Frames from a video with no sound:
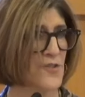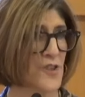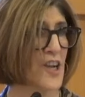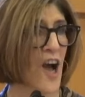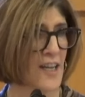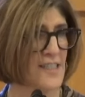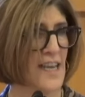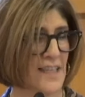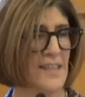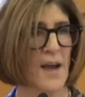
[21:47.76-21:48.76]
the
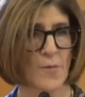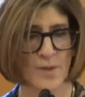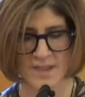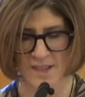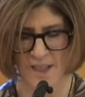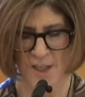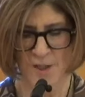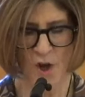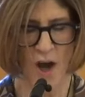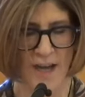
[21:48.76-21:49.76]
content that was
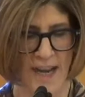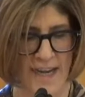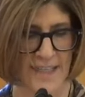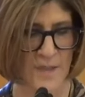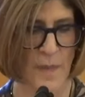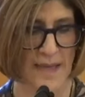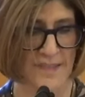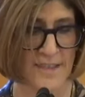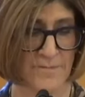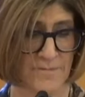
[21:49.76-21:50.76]
taught and expected?